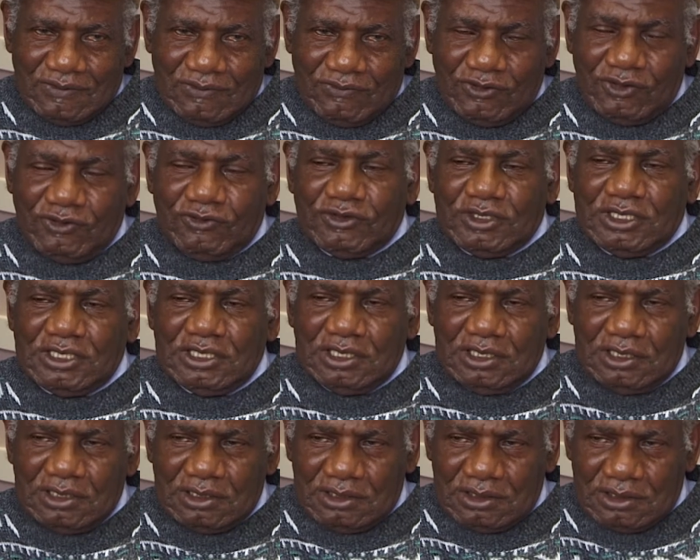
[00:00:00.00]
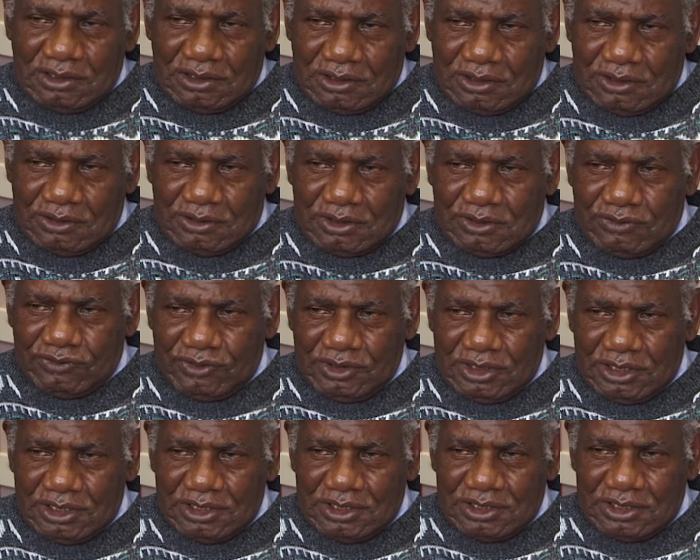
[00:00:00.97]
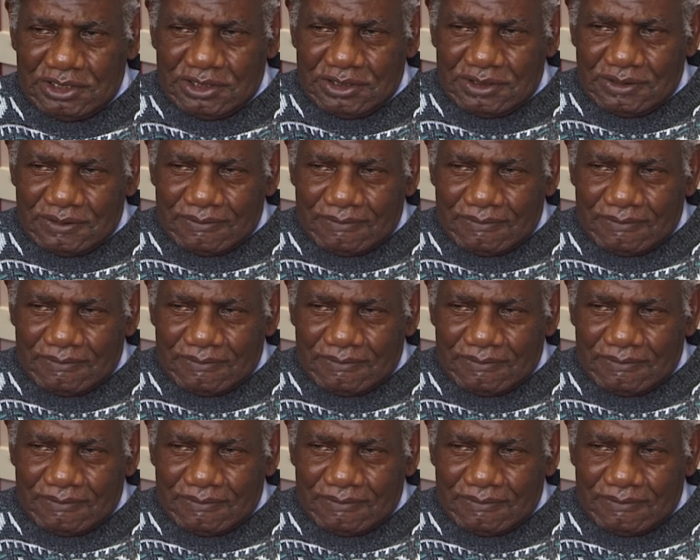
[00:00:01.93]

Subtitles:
15 years of age,